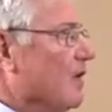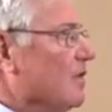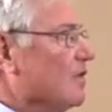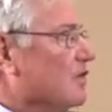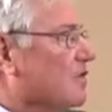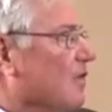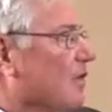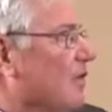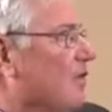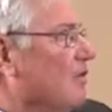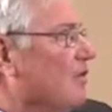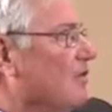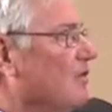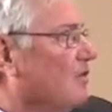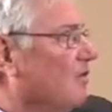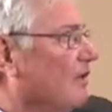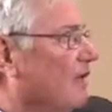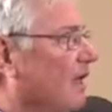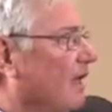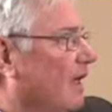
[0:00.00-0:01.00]

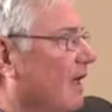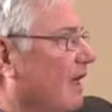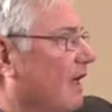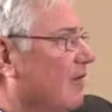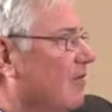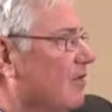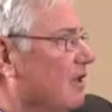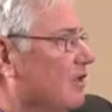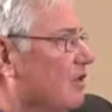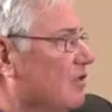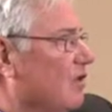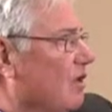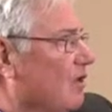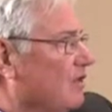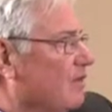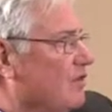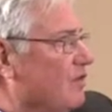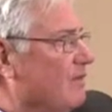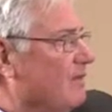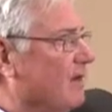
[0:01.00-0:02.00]
So I'm going to
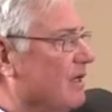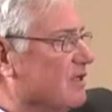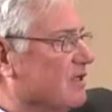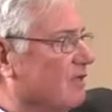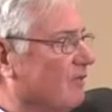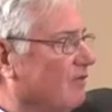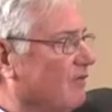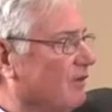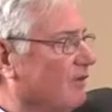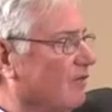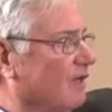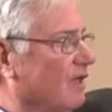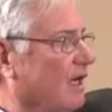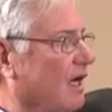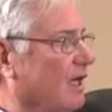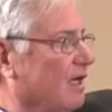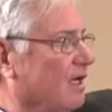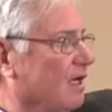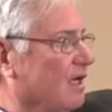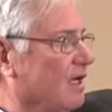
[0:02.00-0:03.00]
talk to you about some federal
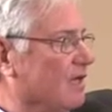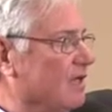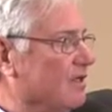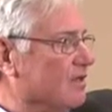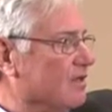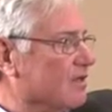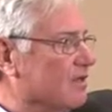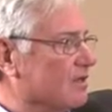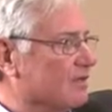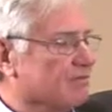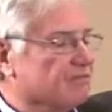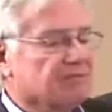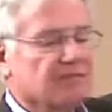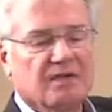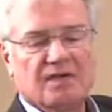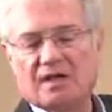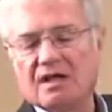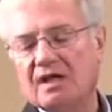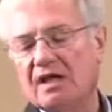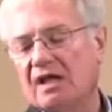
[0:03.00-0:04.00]
guidelines.
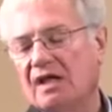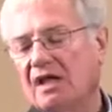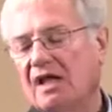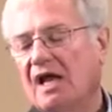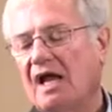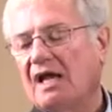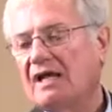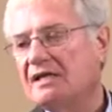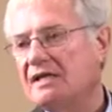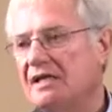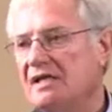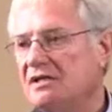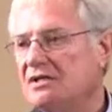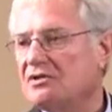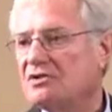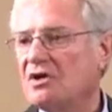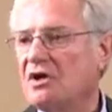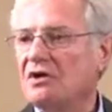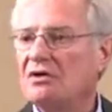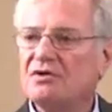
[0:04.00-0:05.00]
I need to
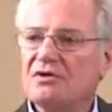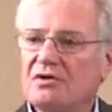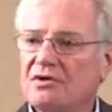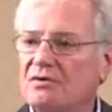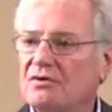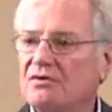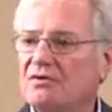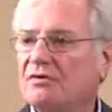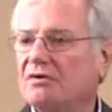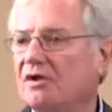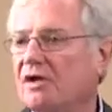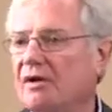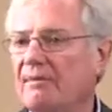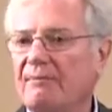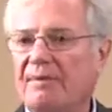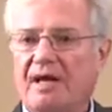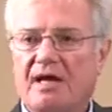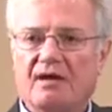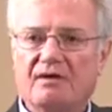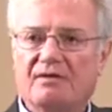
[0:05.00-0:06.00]
talk to you
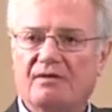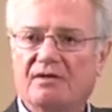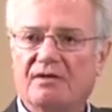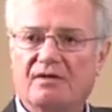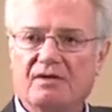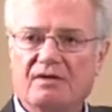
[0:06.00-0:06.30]
about